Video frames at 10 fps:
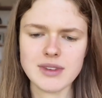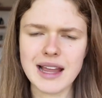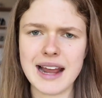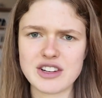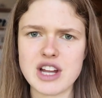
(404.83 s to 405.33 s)

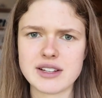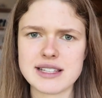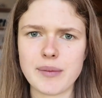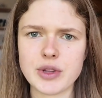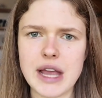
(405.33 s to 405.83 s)
and actually
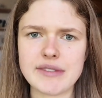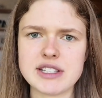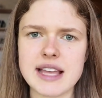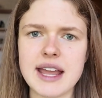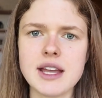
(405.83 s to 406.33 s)
understand what you have to
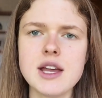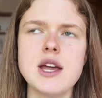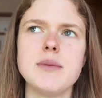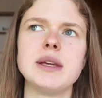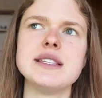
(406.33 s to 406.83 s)
say.
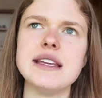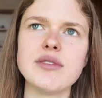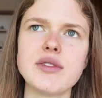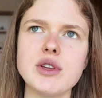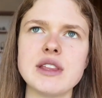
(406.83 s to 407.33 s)
Because
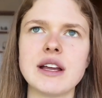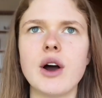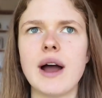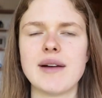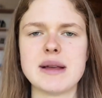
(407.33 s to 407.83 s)
even if you think,
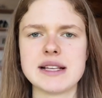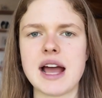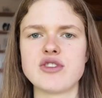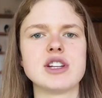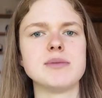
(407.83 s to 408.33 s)
I have messy
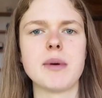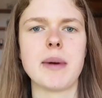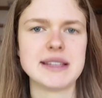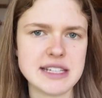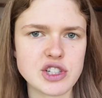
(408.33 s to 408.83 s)
handwriting, but
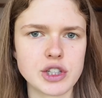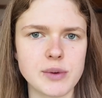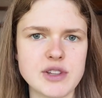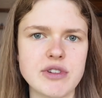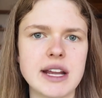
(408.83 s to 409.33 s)
my teacher can
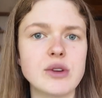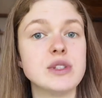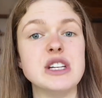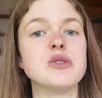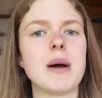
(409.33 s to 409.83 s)
always read it, your
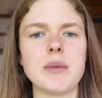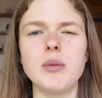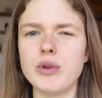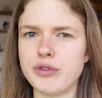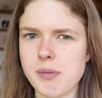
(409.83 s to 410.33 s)
teacher might be
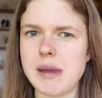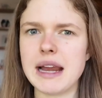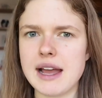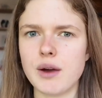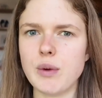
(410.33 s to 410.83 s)
more
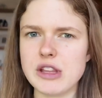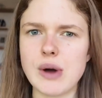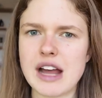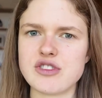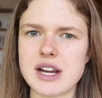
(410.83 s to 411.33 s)
familiar with your
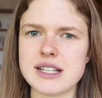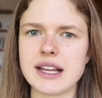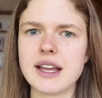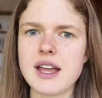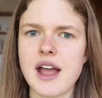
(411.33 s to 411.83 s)

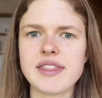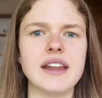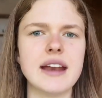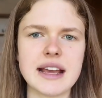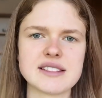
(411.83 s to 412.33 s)
handwriting
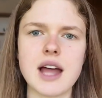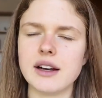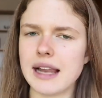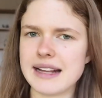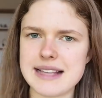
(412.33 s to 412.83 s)
than an
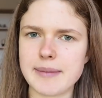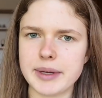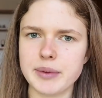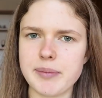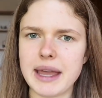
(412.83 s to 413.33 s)
external
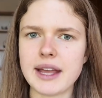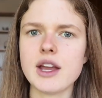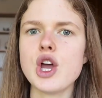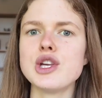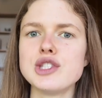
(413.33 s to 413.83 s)
examiner would be.
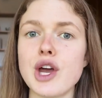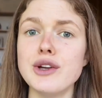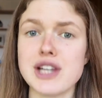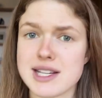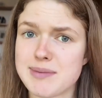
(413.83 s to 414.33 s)
So
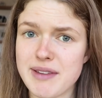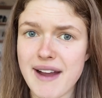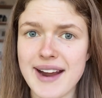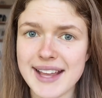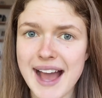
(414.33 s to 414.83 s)
just be
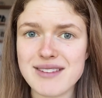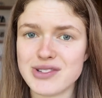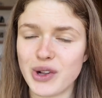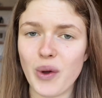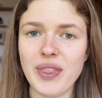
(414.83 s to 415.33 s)
very
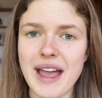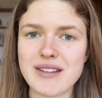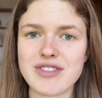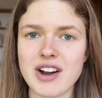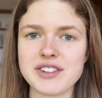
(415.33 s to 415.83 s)
careful on
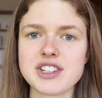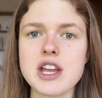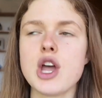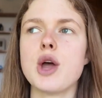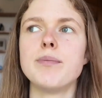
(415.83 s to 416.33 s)
that front.
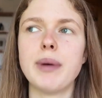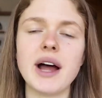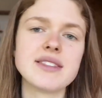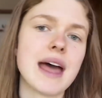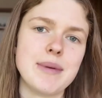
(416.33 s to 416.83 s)

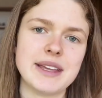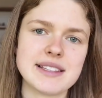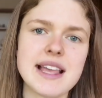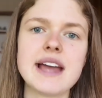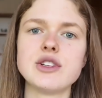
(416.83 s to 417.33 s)
But that being
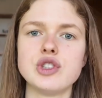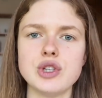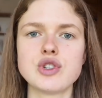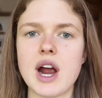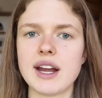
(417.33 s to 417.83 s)
said,
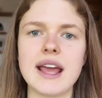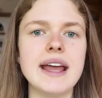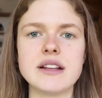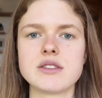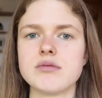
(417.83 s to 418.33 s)
do try and
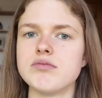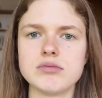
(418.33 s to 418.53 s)
hit